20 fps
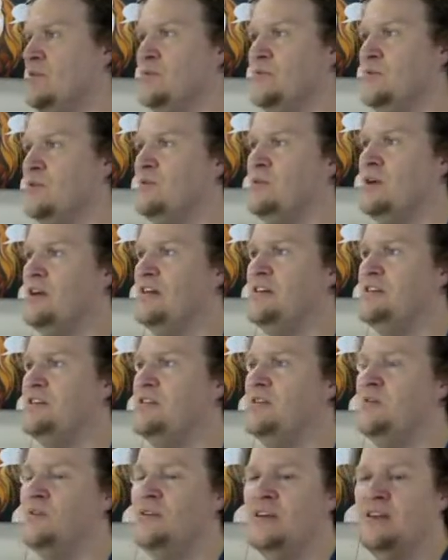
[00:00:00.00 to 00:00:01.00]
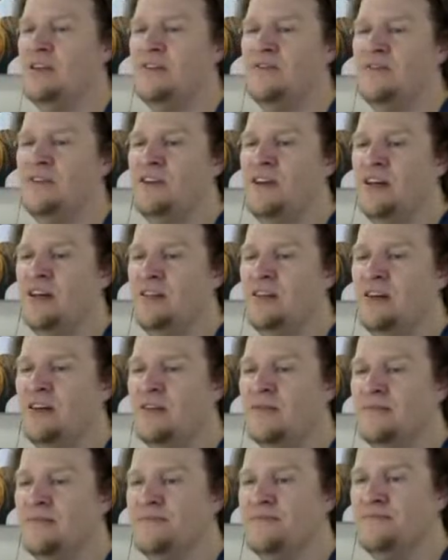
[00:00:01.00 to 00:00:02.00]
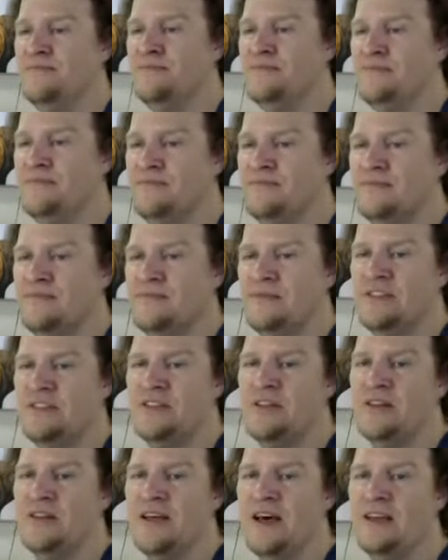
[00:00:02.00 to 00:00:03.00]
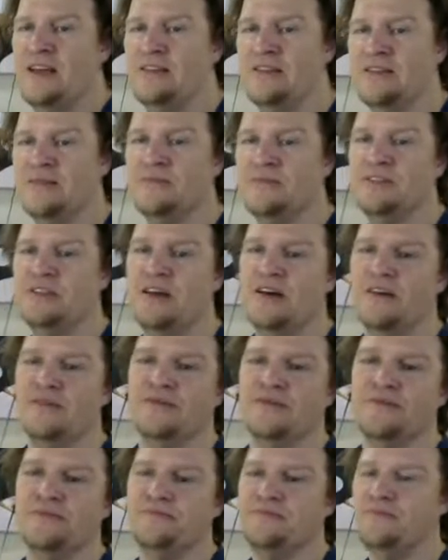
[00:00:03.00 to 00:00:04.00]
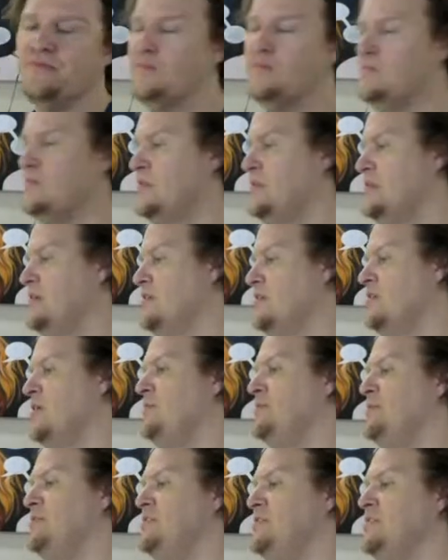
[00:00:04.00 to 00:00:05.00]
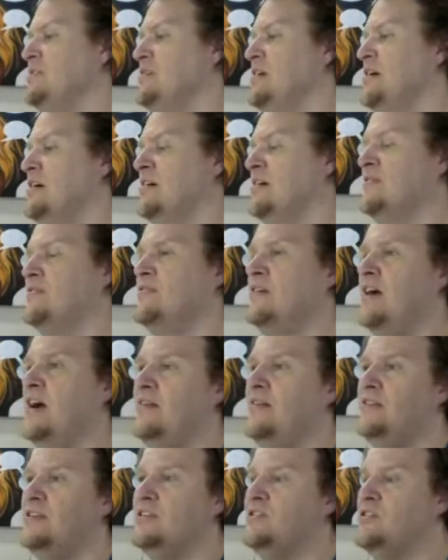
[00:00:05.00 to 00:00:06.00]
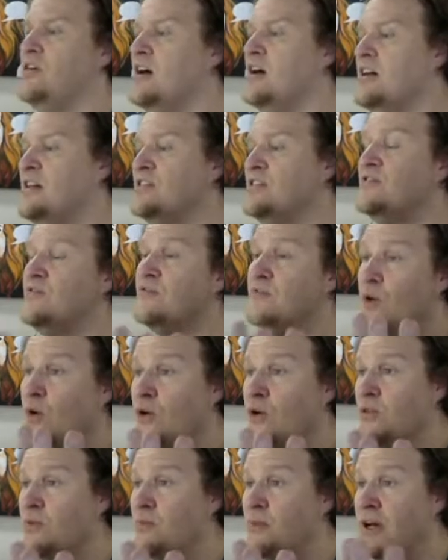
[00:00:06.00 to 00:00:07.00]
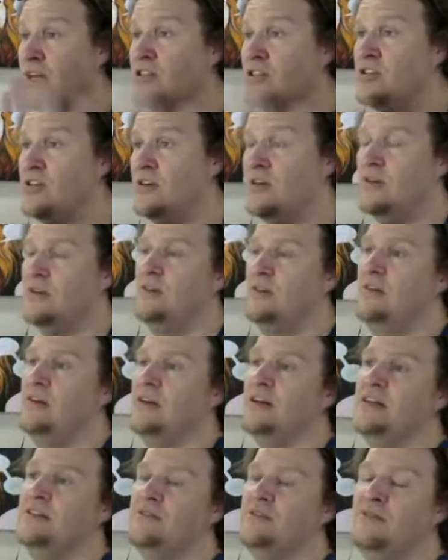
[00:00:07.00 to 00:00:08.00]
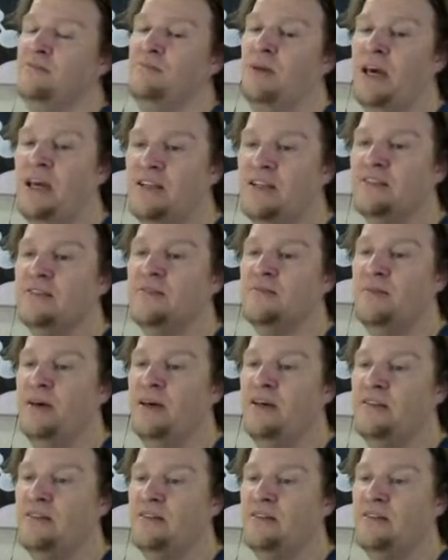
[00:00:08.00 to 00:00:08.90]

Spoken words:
Well, why are you showing it if you're not done? I'm still adding some stuff. Grandpa's still taking forever to draw his 4th picture. You guys are in pages and pages.